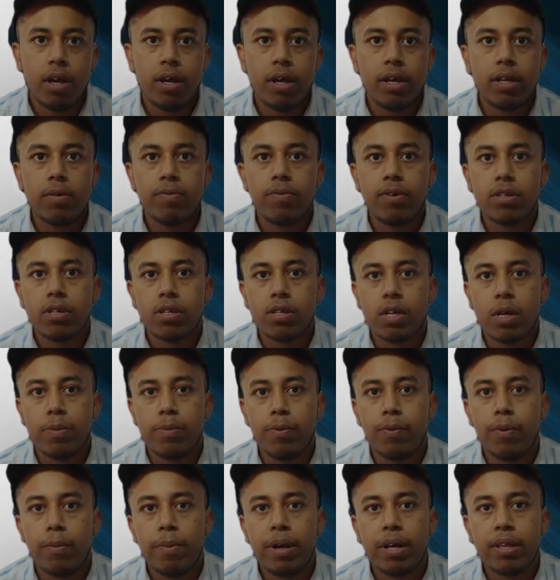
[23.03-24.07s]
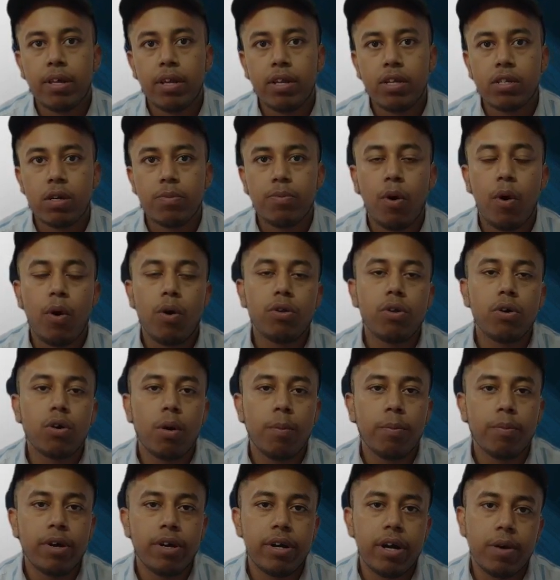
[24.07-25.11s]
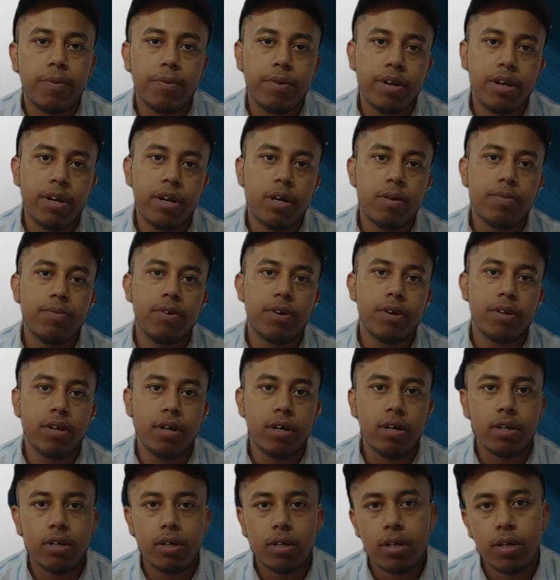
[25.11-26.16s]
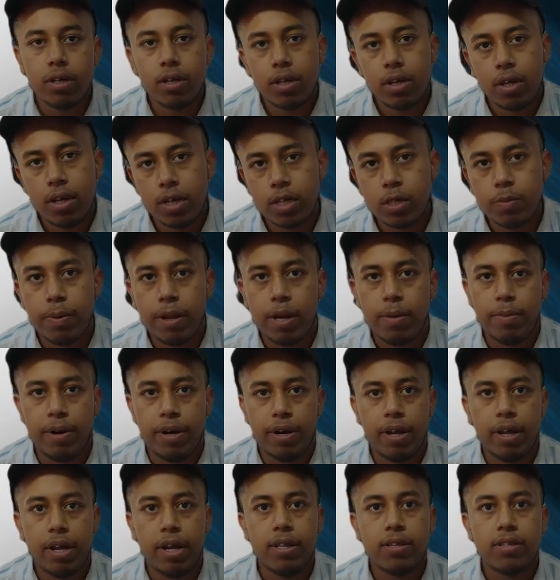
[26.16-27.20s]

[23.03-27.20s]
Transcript: In the first step, we make the list of all the components that we needed for the experiment.